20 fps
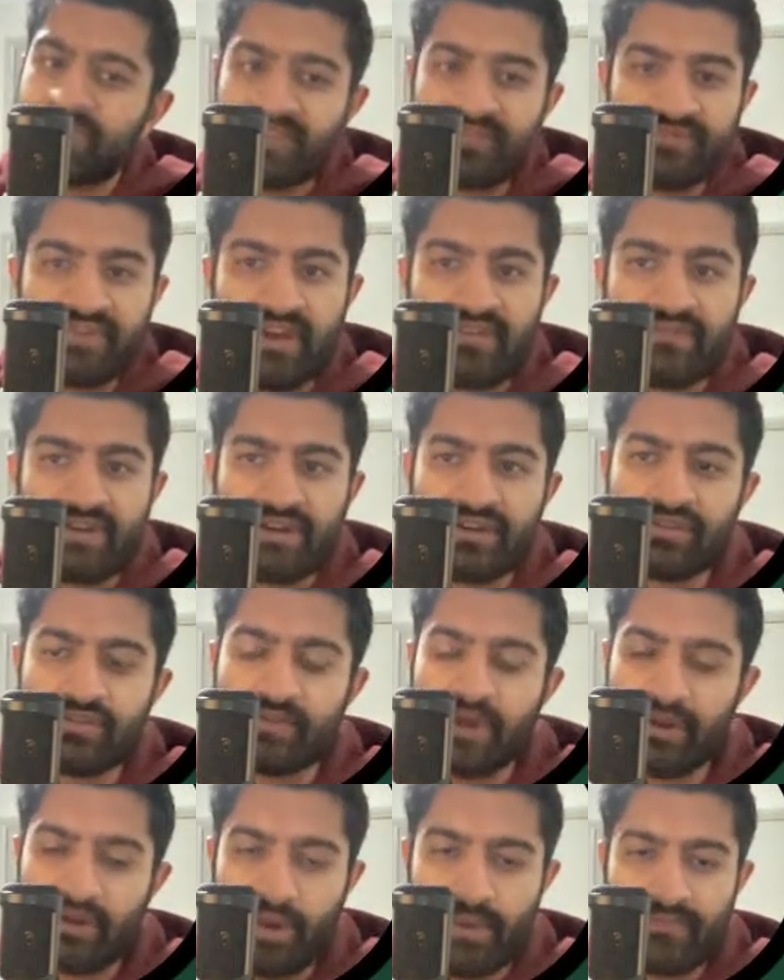Very, very good
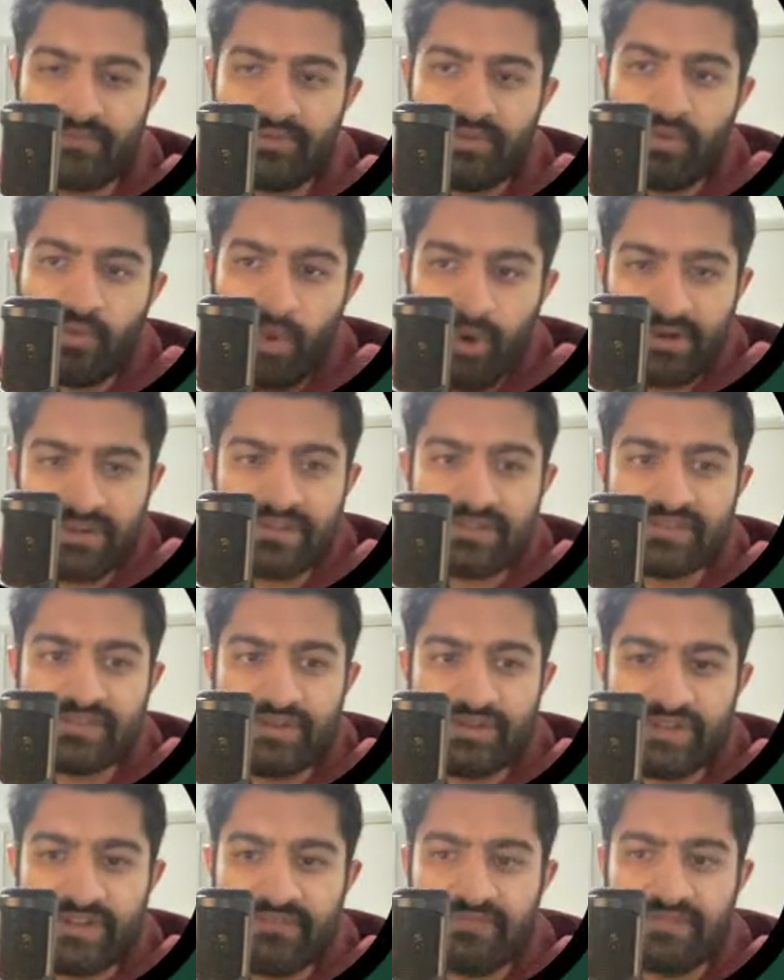run home for the Warriors,
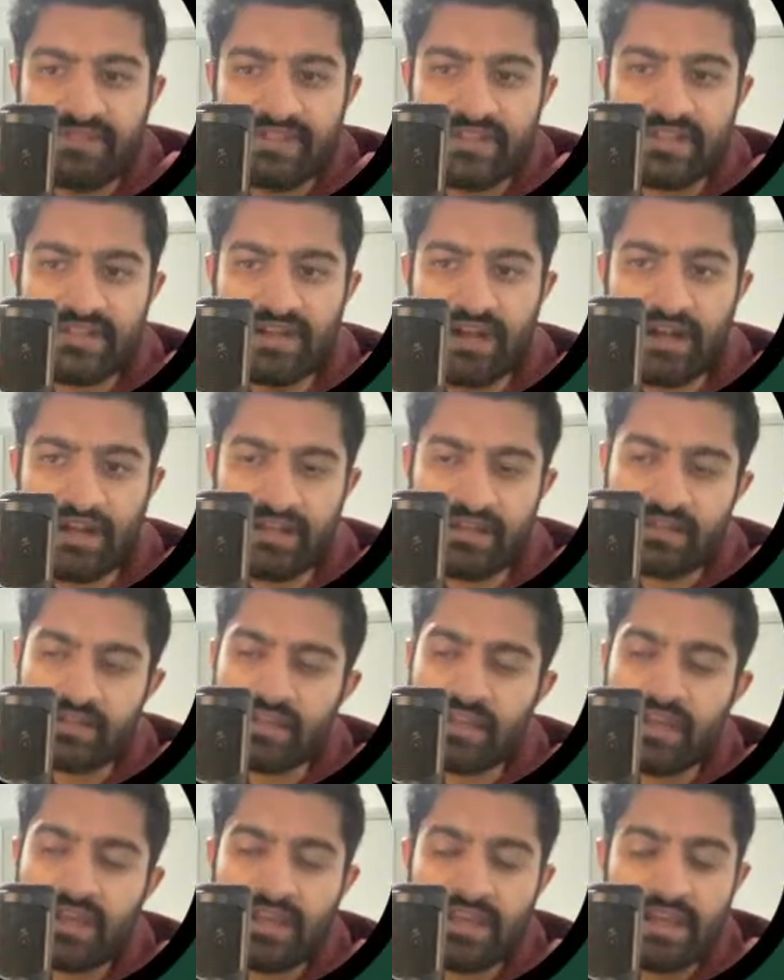so definitely a target
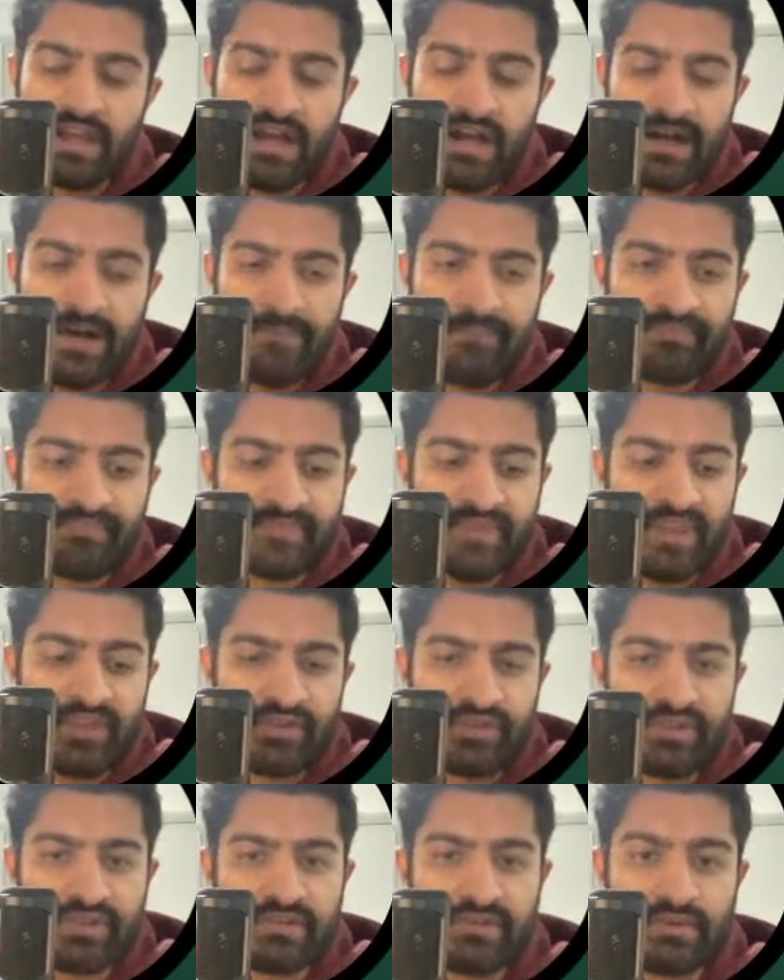that
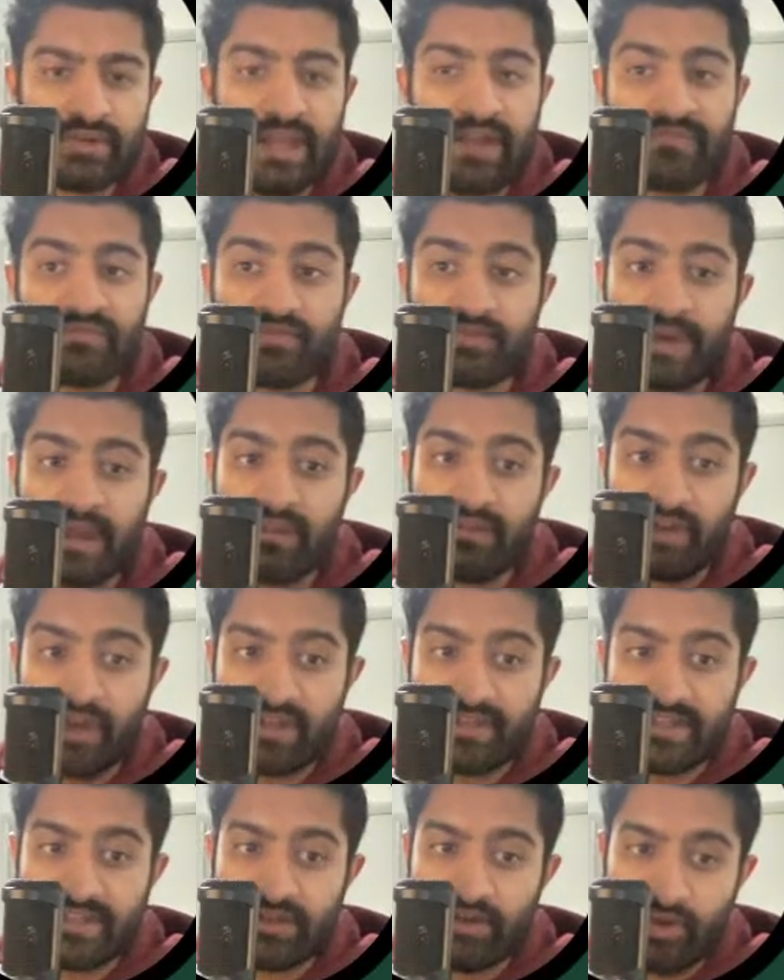you can look at for round
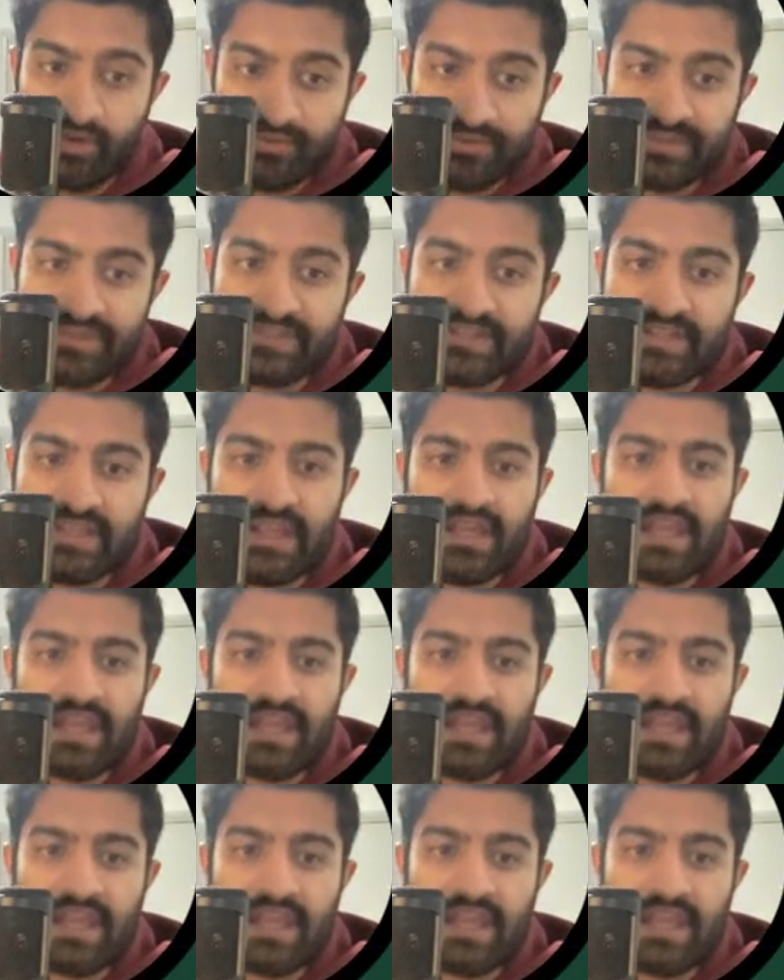19 onwards.